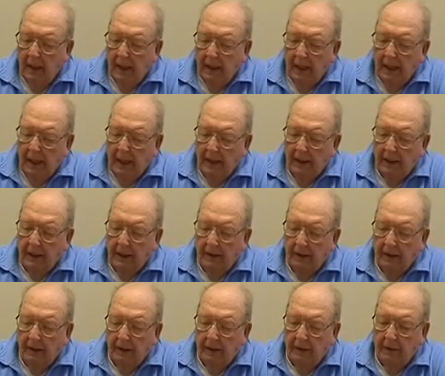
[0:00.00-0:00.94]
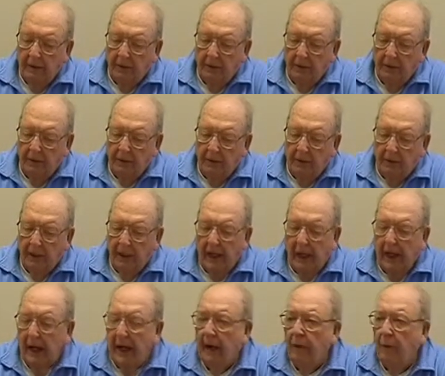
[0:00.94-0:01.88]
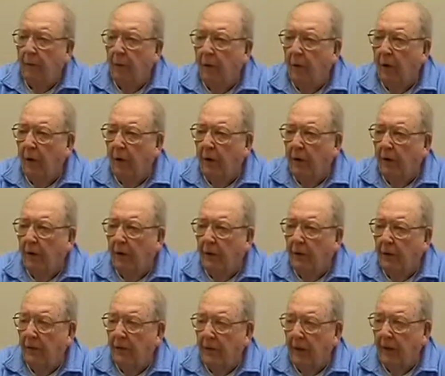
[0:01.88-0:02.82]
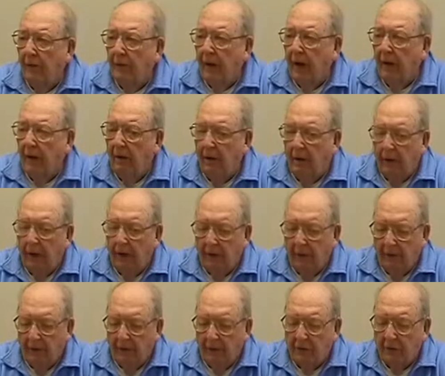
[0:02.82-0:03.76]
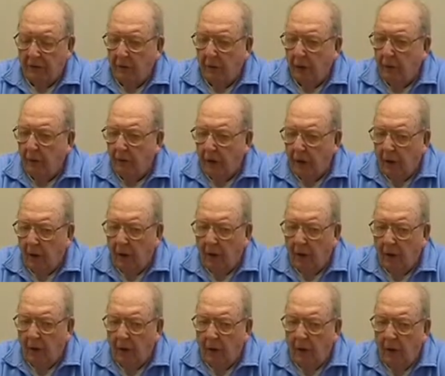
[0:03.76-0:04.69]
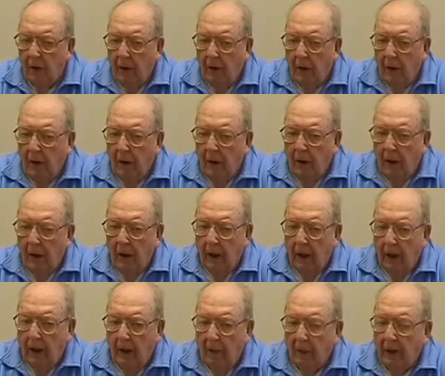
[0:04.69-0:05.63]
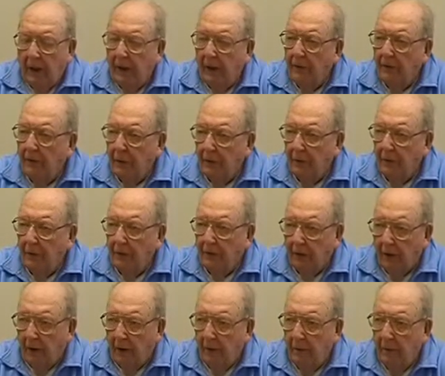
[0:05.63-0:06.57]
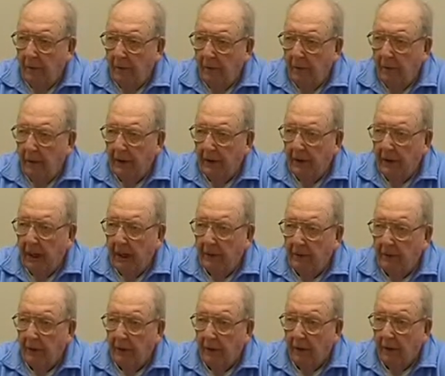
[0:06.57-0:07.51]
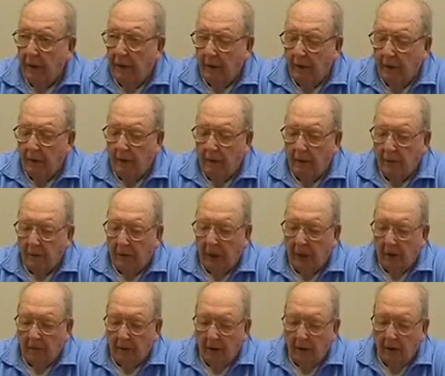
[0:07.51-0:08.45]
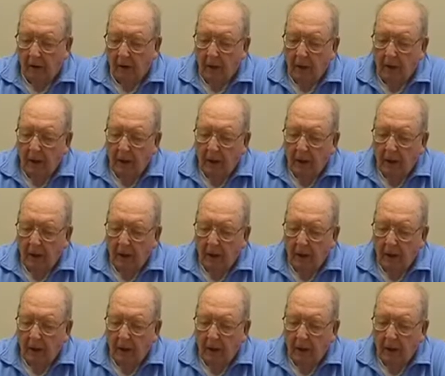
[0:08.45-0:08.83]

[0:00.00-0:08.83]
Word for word: And they had word somehow or another, this Chodo, uh, we had troops on. We had captured it a long time ago.